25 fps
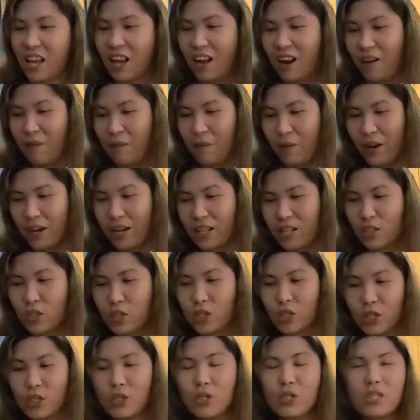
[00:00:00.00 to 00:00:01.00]
I'm ready
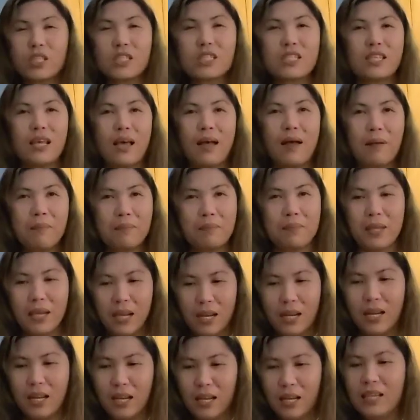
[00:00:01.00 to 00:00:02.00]
to cook some
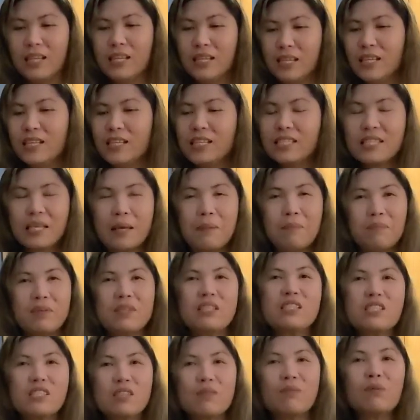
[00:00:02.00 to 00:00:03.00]
uh, some
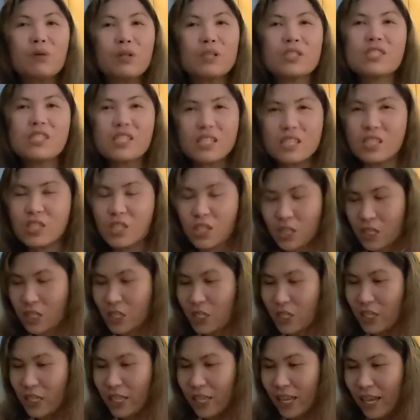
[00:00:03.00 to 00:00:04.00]
vegetables here
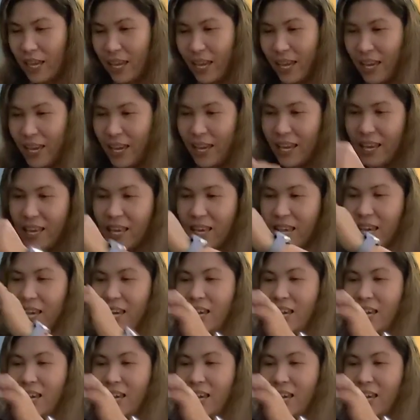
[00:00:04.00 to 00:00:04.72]
too, like